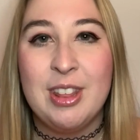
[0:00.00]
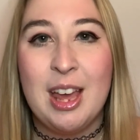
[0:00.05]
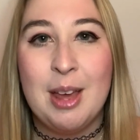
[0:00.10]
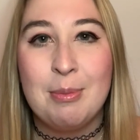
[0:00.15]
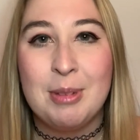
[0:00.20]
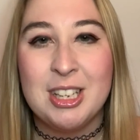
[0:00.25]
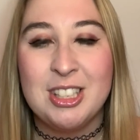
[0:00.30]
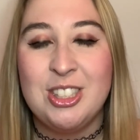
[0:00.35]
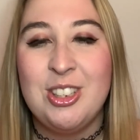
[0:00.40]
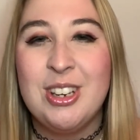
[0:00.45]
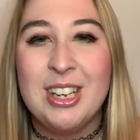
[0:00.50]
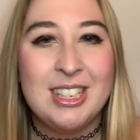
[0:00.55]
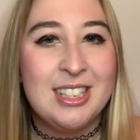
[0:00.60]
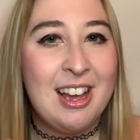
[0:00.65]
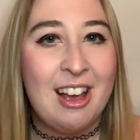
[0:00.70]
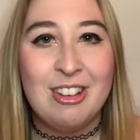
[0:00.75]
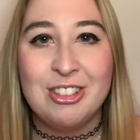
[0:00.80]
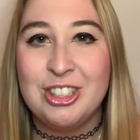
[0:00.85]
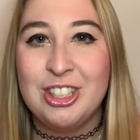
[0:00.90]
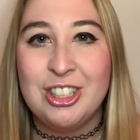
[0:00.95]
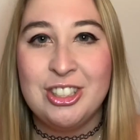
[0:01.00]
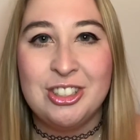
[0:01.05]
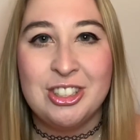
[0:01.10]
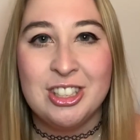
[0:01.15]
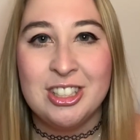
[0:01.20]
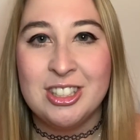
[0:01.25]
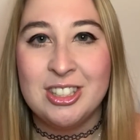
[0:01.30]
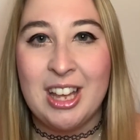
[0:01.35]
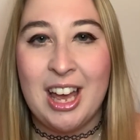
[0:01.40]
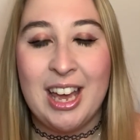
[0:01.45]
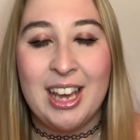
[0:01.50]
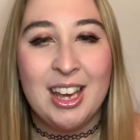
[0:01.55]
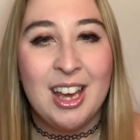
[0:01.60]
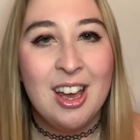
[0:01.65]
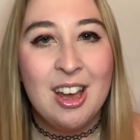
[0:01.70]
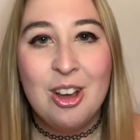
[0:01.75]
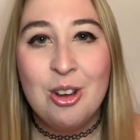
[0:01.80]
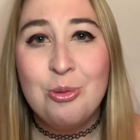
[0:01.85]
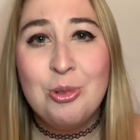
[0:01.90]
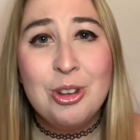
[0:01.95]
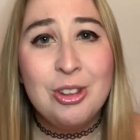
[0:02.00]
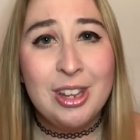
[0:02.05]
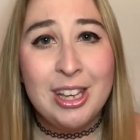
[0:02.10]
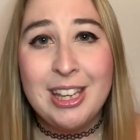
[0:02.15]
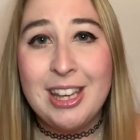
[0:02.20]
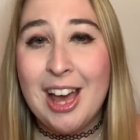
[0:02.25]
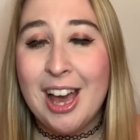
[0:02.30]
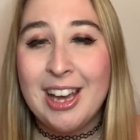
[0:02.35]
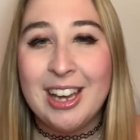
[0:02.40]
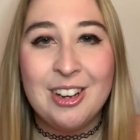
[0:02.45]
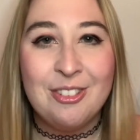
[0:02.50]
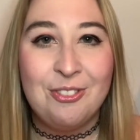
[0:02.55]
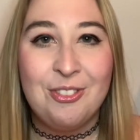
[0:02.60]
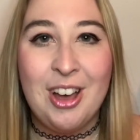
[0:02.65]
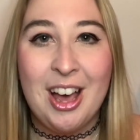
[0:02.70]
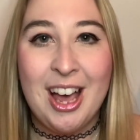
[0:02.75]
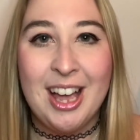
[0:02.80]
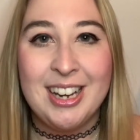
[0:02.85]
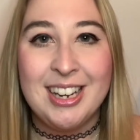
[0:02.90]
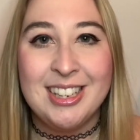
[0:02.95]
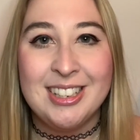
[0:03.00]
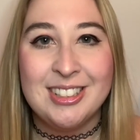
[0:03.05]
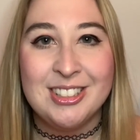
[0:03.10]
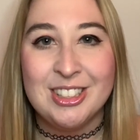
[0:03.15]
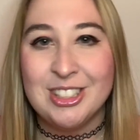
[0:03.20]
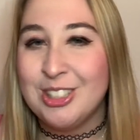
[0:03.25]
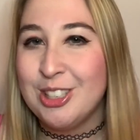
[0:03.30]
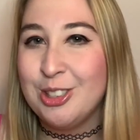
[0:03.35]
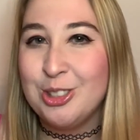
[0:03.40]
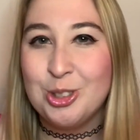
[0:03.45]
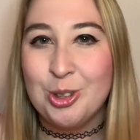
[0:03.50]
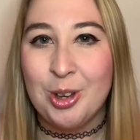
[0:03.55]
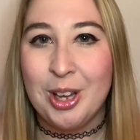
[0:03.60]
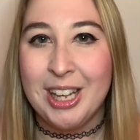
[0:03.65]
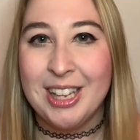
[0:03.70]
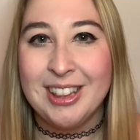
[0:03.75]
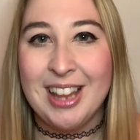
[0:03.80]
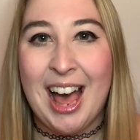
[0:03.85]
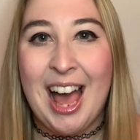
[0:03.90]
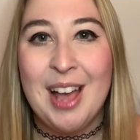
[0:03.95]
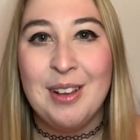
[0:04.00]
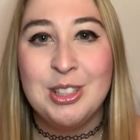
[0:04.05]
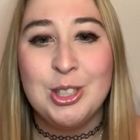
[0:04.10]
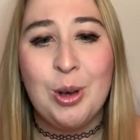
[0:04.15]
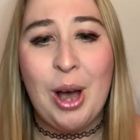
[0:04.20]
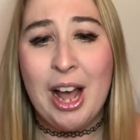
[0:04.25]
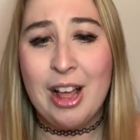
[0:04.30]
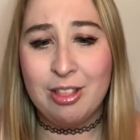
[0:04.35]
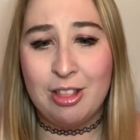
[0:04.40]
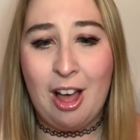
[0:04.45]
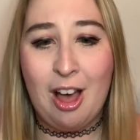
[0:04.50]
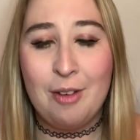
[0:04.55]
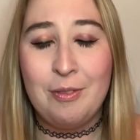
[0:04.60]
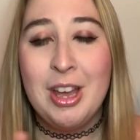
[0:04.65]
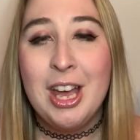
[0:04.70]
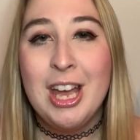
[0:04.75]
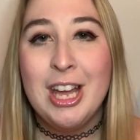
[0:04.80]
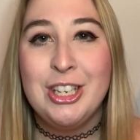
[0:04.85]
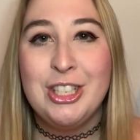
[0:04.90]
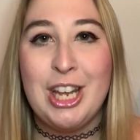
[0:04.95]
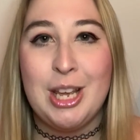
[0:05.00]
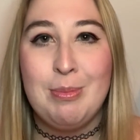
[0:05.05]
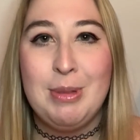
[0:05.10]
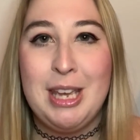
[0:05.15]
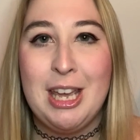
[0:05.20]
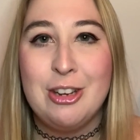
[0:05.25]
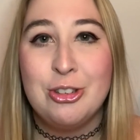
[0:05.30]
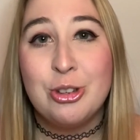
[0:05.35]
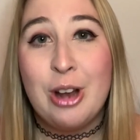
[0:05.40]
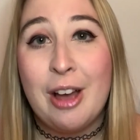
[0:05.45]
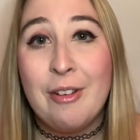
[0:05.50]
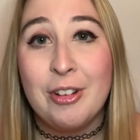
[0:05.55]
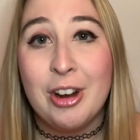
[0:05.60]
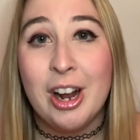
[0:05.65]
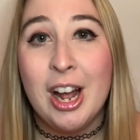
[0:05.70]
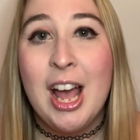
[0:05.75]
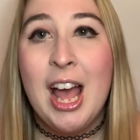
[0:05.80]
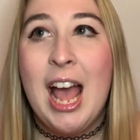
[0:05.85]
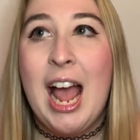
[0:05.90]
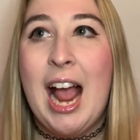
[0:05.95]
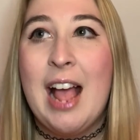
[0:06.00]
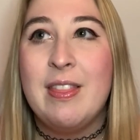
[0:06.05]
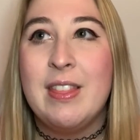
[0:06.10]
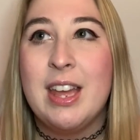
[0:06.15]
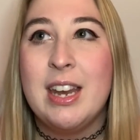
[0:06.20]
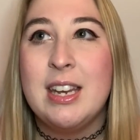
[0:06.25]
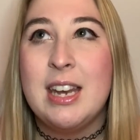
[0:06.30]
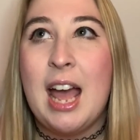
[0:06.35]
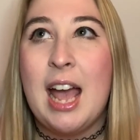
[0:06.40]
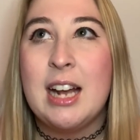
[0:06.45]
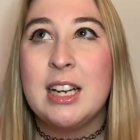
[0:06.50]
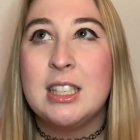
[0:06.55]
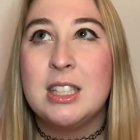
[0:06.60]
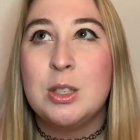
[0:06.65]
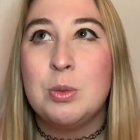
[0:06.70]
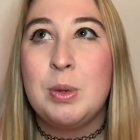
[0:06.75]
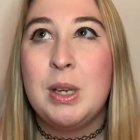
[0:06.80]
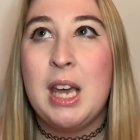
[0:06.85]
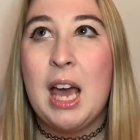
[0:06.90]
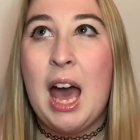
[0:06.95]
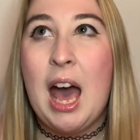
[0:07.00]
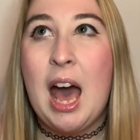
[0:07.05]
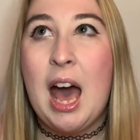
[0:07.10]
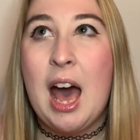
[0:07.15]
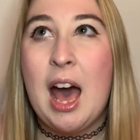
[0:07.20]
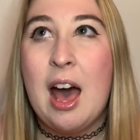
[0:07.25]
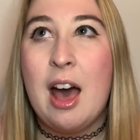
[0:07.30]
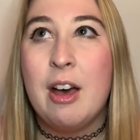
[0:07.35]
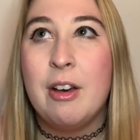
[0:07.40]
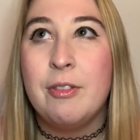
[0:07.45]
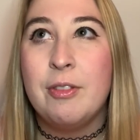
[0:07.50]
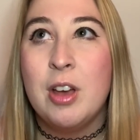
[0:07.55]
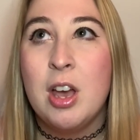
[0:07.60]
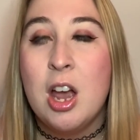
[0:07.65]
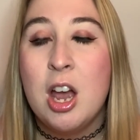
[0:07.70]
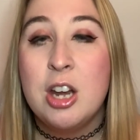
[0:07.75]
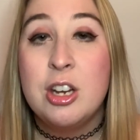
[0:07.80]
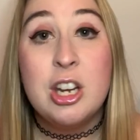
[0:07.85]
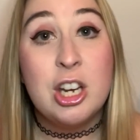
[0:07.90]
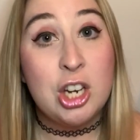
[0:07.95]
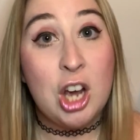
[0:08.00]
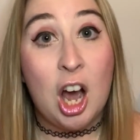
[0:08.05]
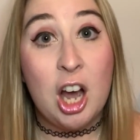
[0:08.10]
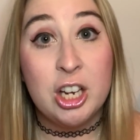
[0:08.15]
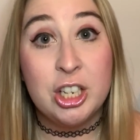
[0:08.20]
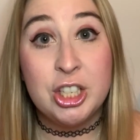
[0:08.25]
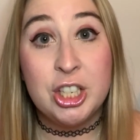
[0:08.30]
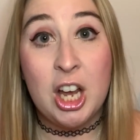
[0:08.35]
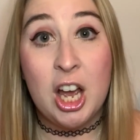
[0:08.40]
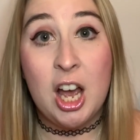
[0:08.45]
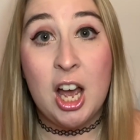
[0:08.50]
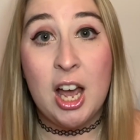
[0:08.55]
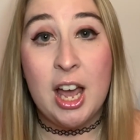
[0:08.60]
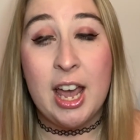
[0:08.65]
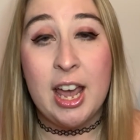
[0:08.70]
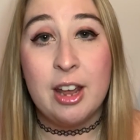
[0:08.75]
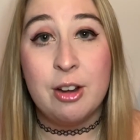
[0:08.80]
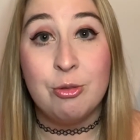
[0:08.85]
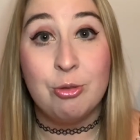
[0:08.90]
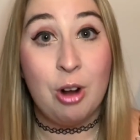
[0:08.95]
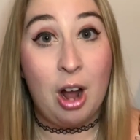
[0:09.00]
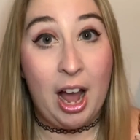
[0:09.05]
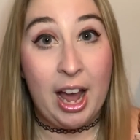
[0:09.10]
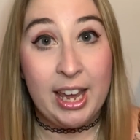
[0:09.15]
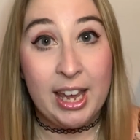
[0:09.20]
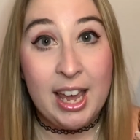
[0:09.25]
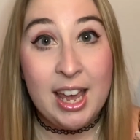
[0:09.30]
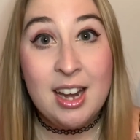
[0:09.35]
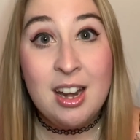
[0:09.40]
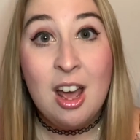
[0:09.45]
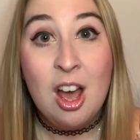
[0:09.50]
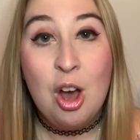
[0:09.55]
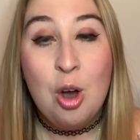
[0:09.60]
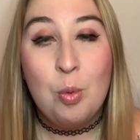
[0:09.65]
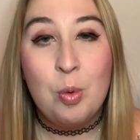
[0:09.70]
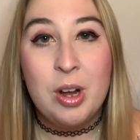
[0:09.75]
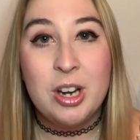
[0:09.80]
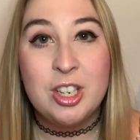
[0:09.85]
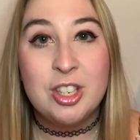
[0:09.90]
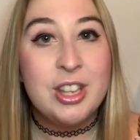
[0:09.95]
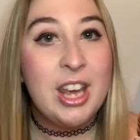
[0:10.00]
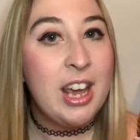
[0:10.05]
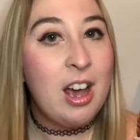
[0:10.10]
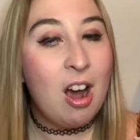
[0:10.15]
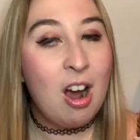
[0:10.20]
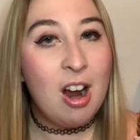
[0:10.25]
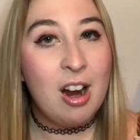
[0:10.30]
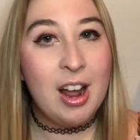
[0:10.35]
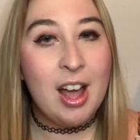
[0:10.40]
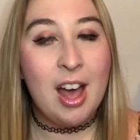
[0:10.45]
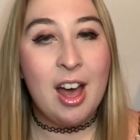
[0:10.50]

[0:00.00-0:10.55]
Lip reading: them because you can tell she's just like really young and fun and just enjoying life. So I love Jamie and Trevor. And then next we have Natasha and Ryan, which they are